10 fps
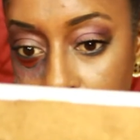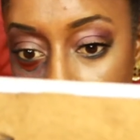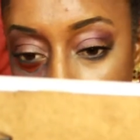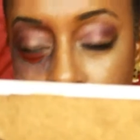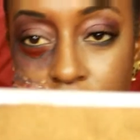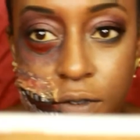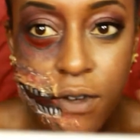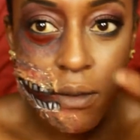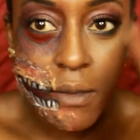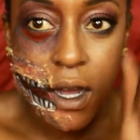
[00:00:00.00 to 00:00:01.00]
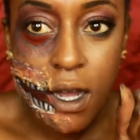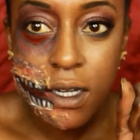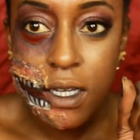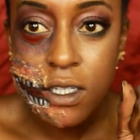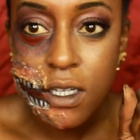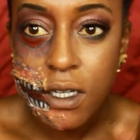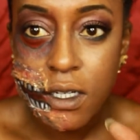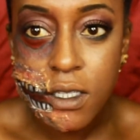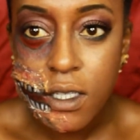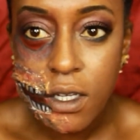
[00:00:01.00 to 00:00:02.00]
I couldn't find my eyelash
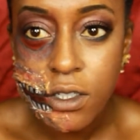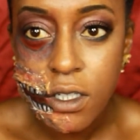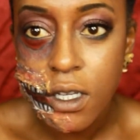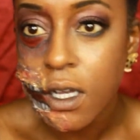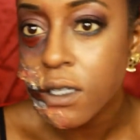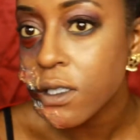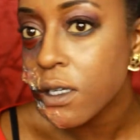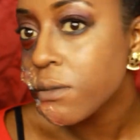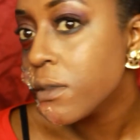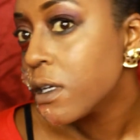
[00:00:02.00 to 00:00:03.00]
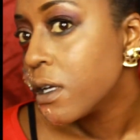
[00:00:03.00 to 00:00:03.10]
curler, so I couldn't curl them